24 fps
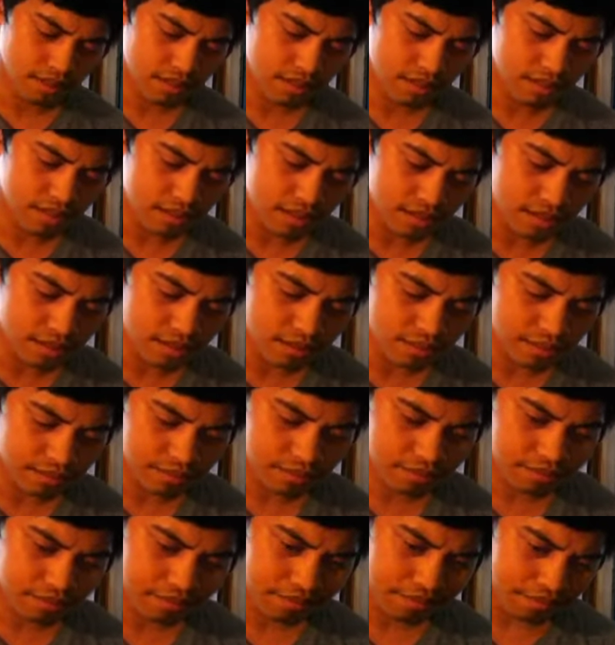And so
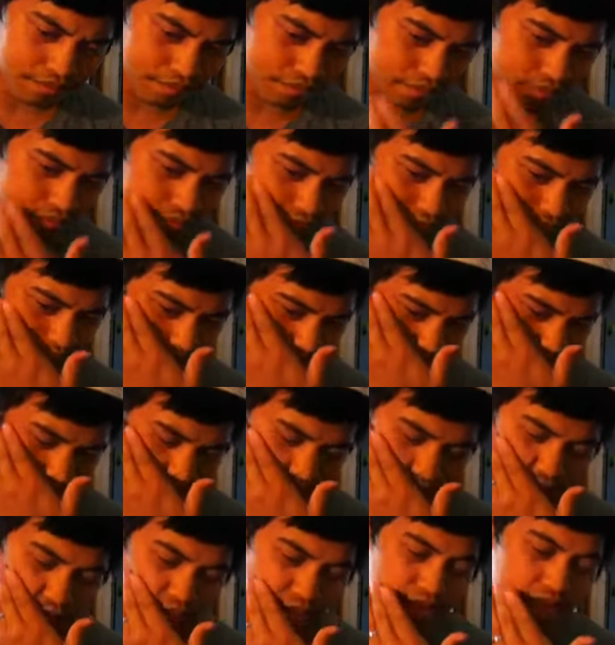
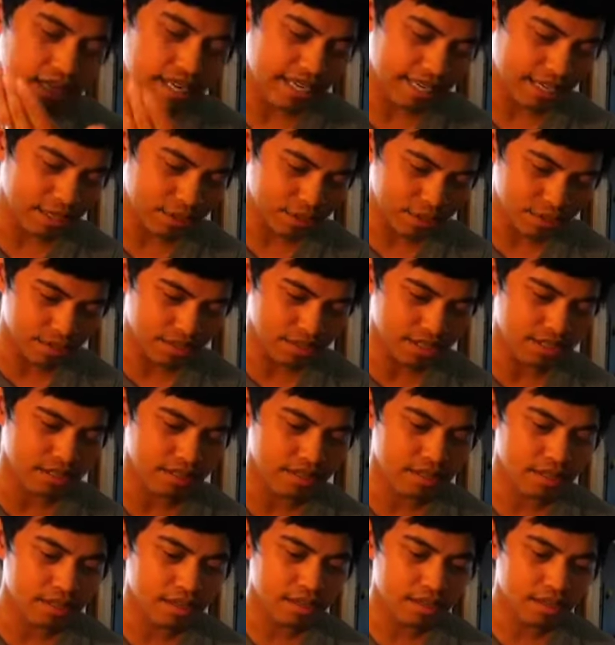it's kind of
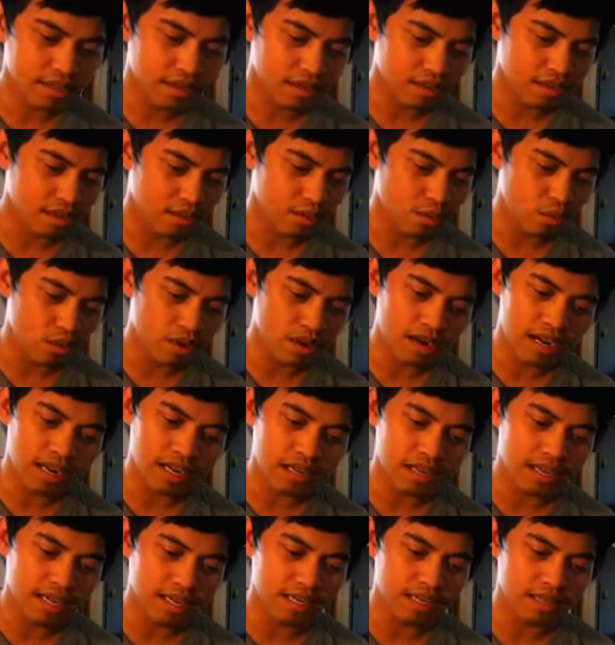interesting uh, where I
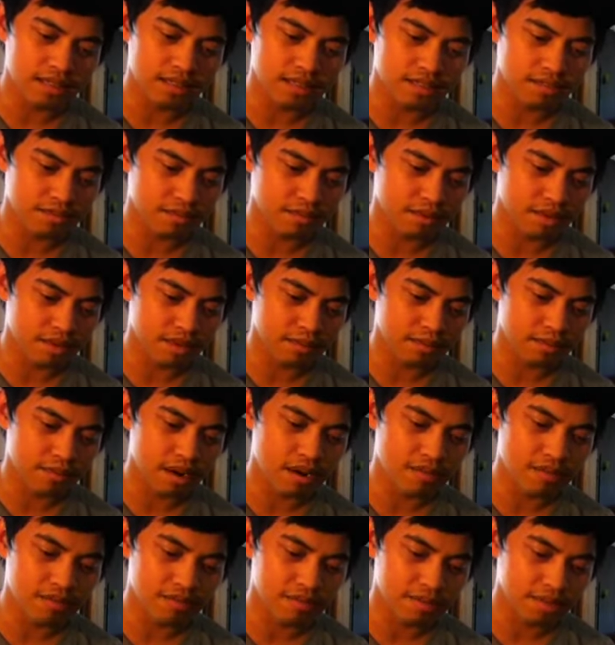landed this morning in
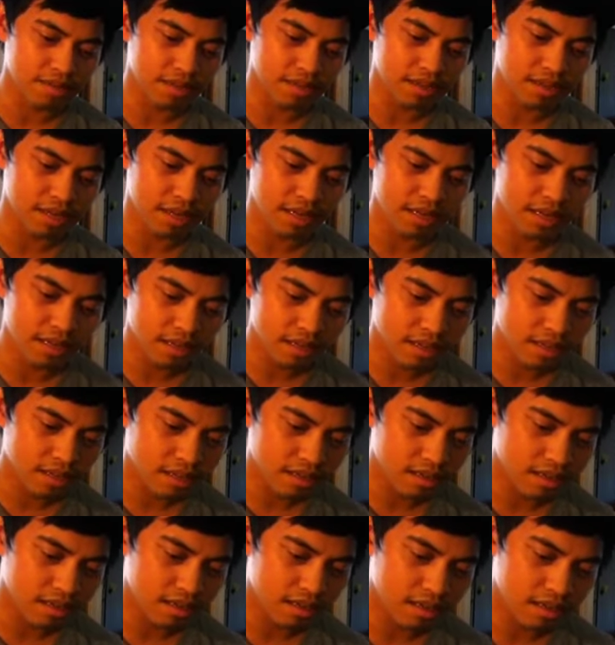Proverbs 30
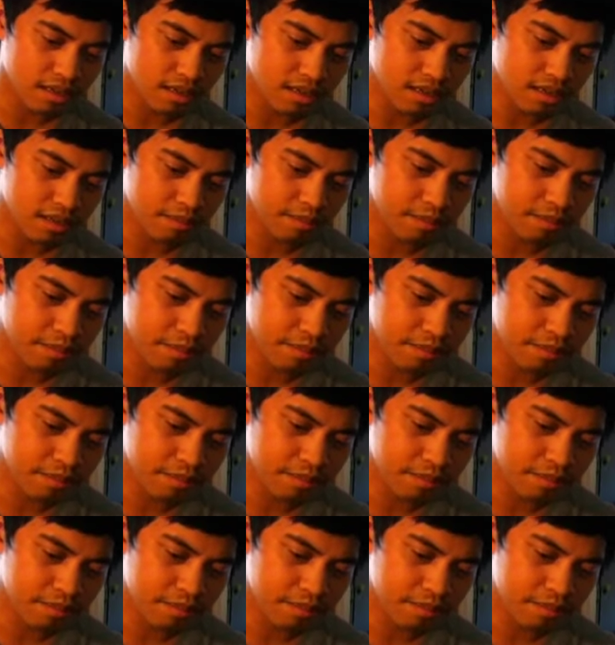um,